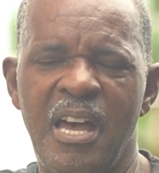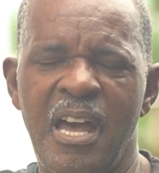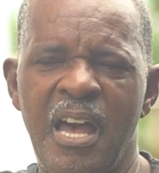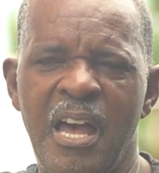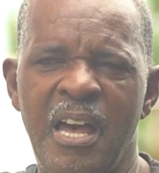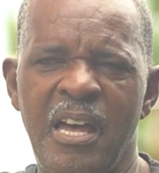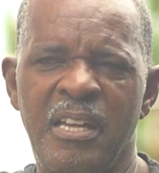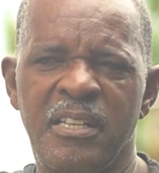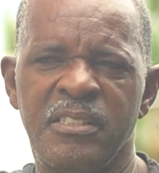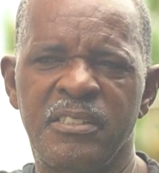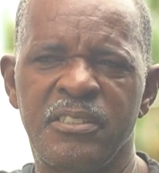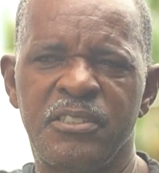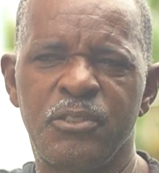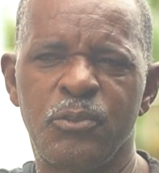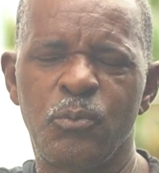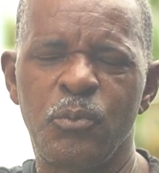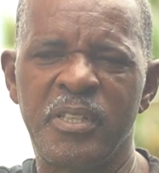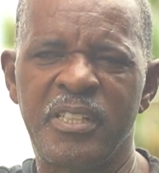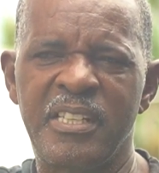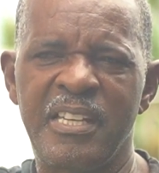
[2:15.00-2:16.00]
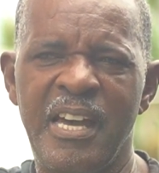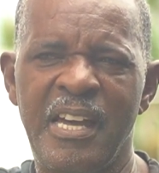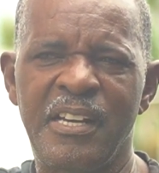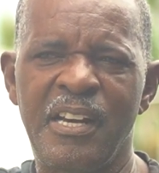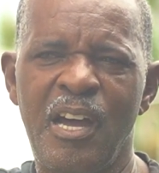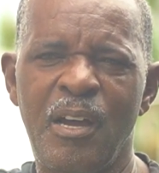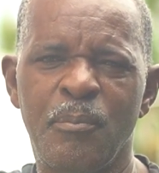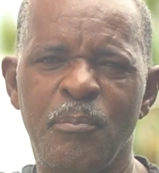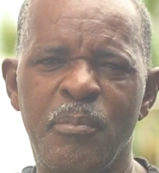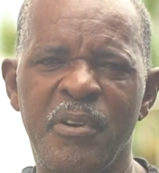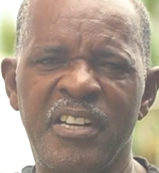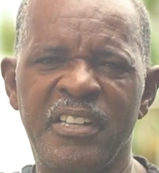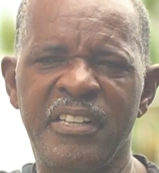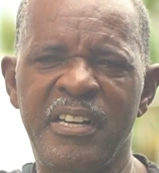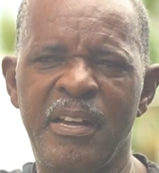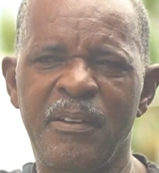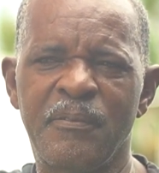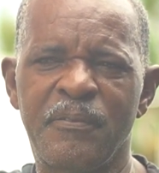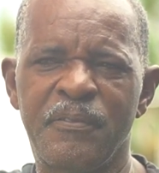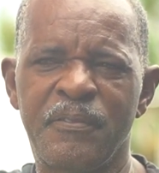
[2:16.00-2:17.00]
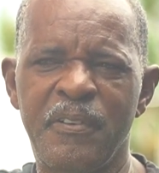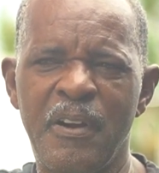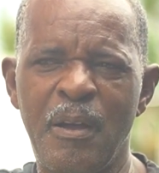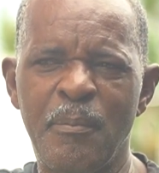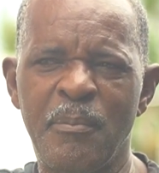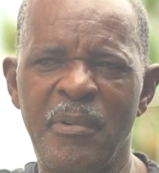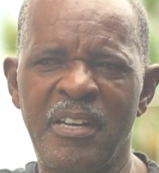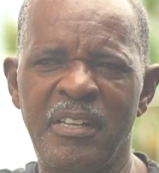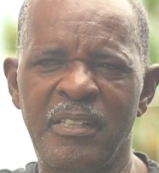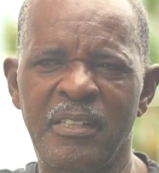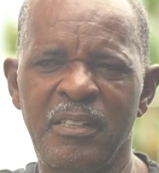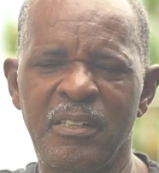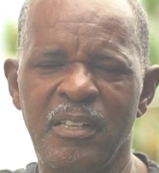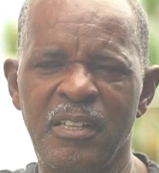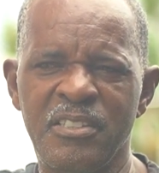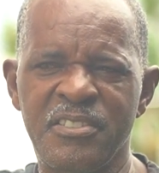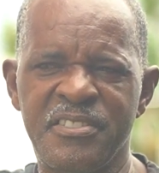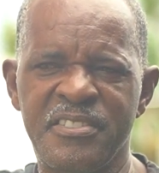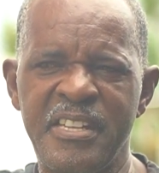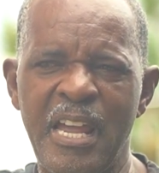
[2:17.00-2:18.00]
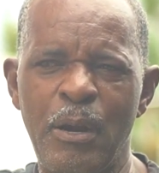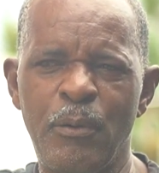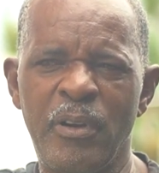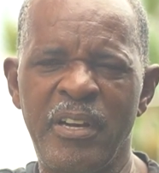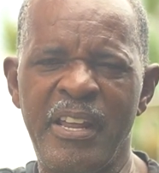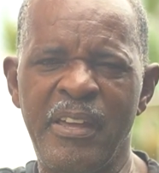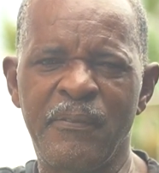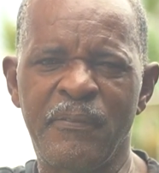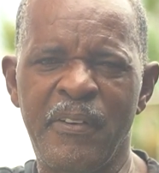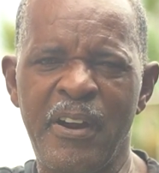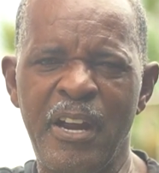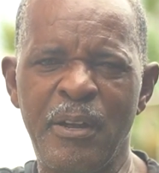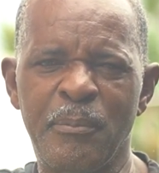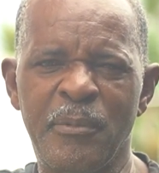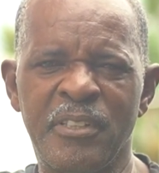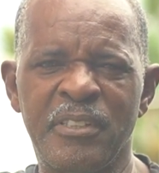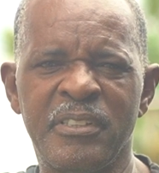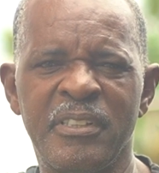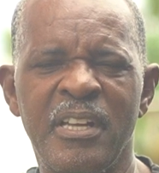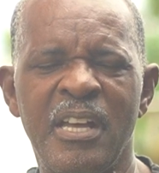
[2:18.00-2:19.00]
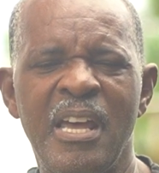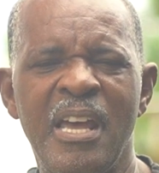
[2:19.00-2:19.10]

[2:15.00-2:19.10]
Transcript: and we cannot bring them from a sterile environment